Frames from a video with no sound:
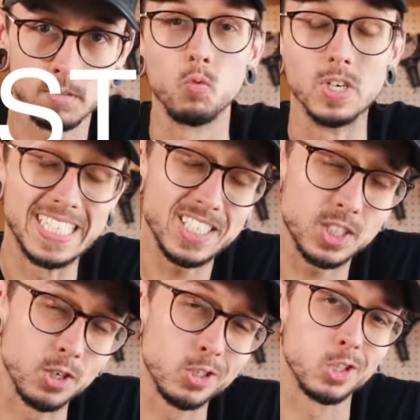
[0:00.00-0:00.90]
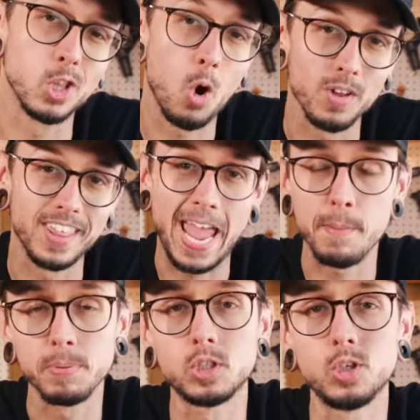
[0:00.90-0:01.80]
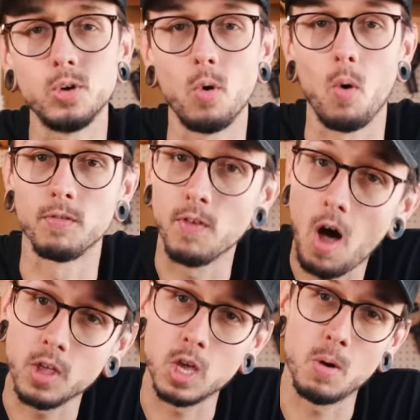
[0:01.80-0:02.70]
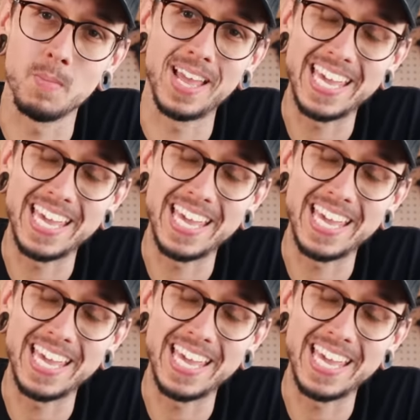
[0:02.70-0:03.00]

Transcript: Resistors lower the amplitude or volume